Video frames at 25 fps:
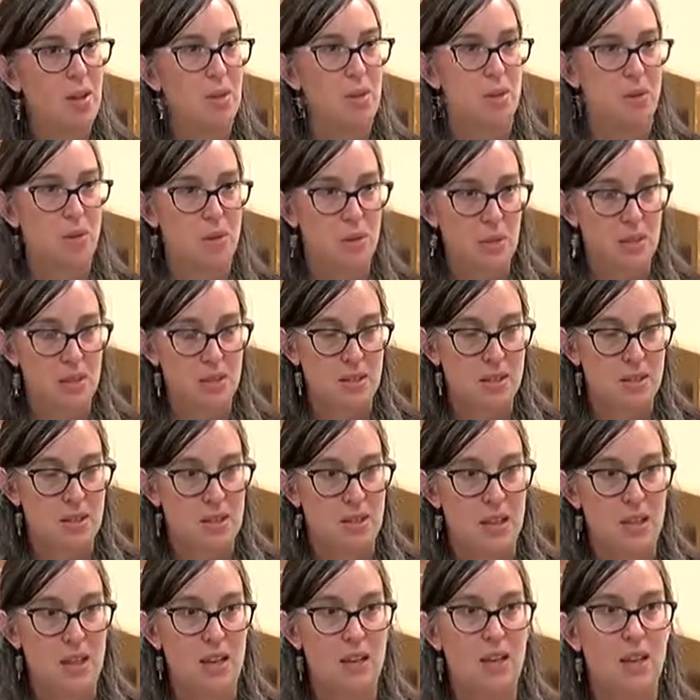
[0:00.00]
between the
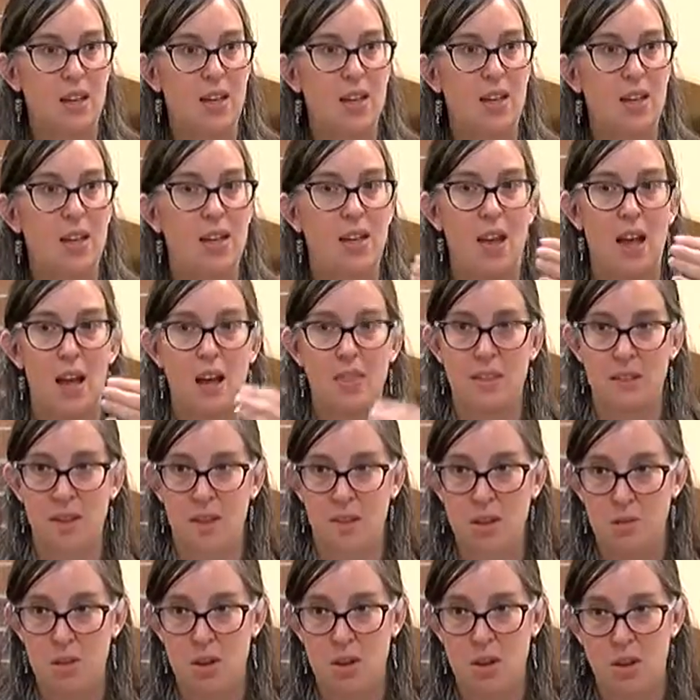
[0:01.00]
city and the
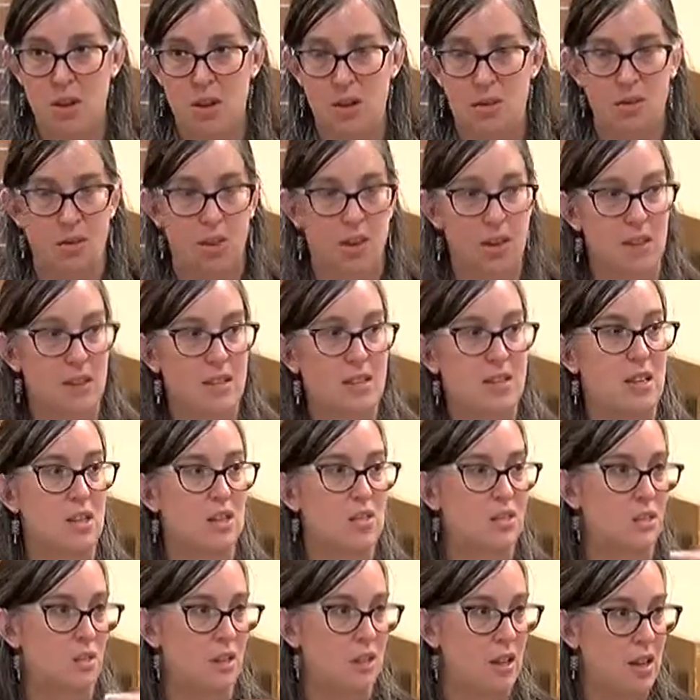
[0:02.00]
community
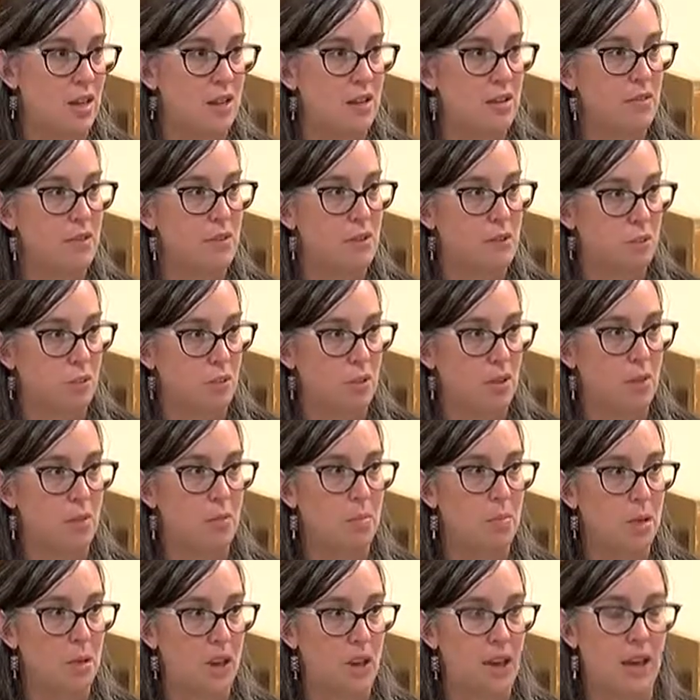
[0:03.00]
organization or individual
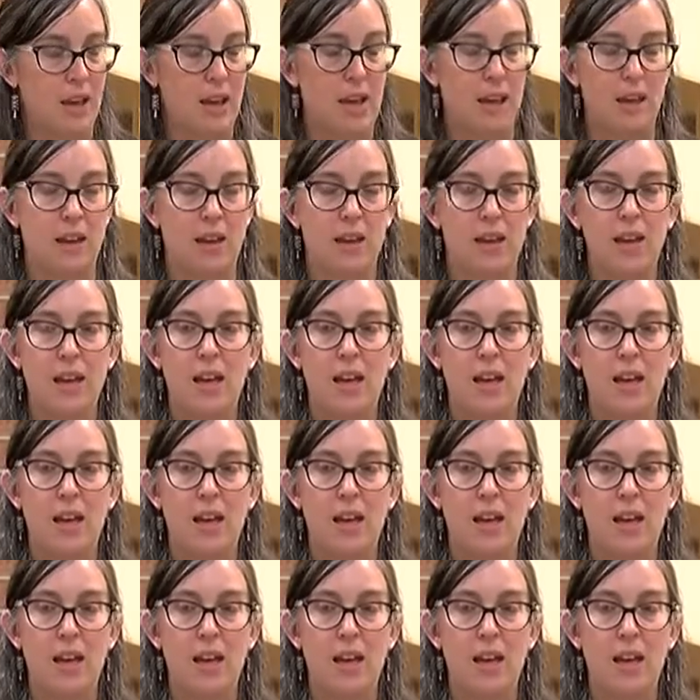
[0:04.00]
applying.